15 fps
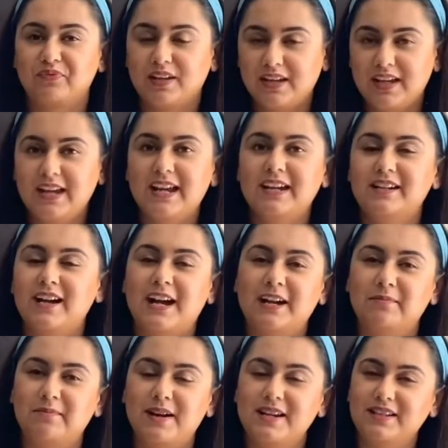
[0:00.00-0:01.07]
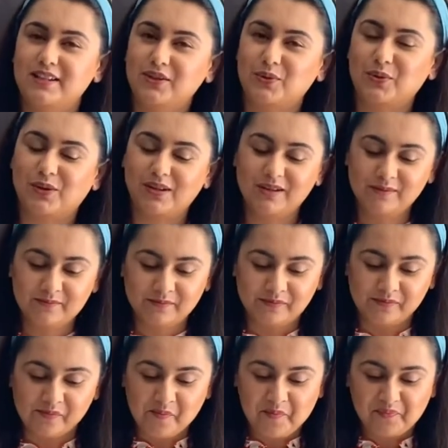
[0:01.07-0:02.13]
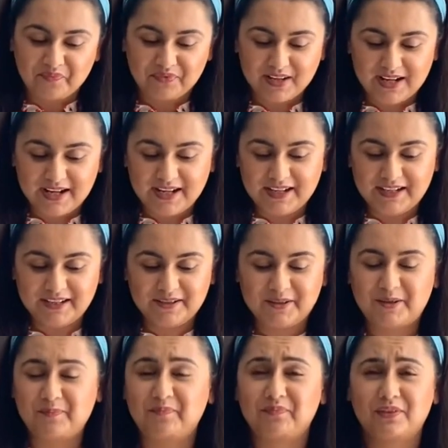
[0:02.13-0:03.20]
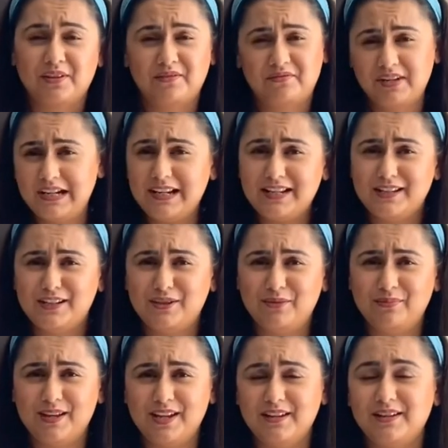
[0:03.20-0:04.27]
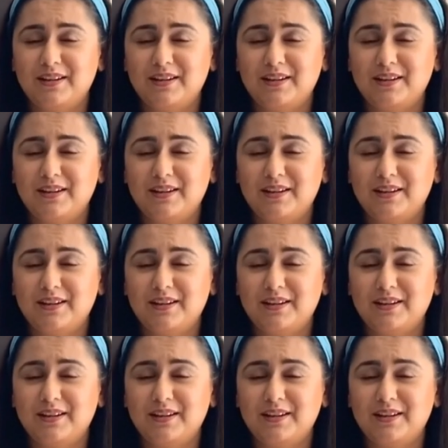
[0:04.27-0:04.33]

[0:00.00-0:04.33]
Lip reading: 8 hand pies in total, and really easy to make,